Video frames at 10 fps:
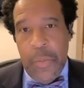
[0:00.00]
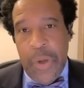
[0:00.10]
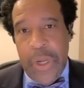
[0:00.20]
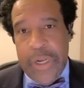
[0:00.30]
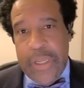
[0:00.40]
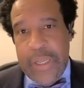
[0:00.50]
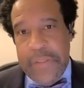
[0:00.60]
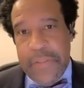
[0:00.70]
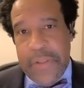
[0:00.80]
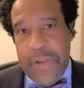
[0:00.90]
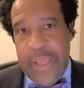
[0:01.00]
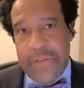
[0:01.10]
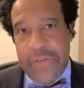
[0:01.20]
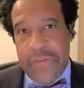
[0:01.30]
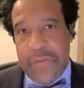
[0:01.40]
but in the
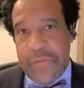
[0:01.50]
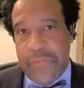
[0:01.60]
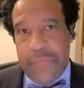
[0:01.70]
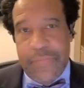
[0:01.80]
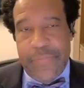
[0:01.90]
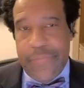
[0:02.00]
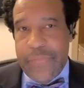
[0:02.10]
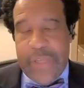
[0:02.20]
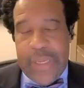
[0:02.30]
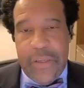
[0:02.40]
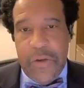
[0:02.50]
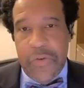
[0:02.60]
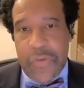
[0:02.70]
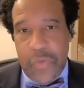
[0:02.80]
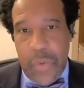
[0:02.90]
next 10
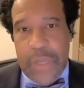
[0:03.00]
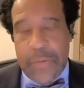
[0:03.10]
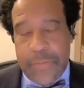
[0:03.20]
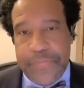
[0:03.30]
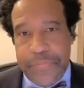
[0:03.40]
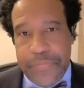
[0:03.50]
years as well.